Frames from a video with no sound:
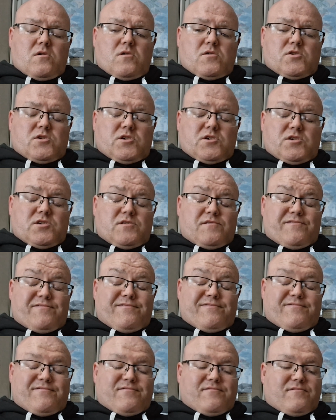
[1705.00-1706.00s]
Just,
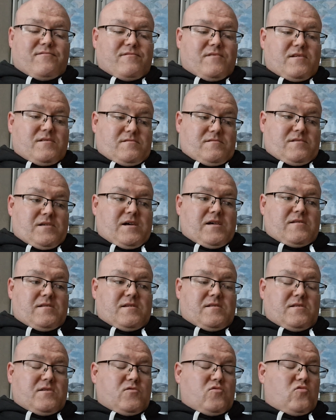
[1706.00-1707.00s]
I
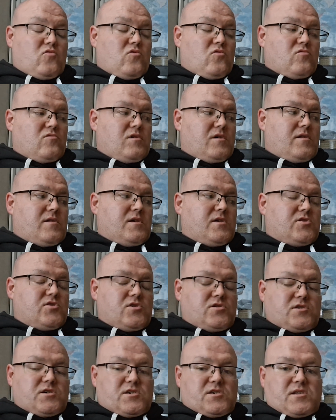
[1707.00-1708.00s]
didn't know like the
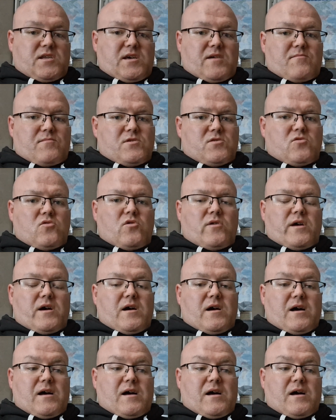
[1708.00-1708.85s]
judge's statement and all that.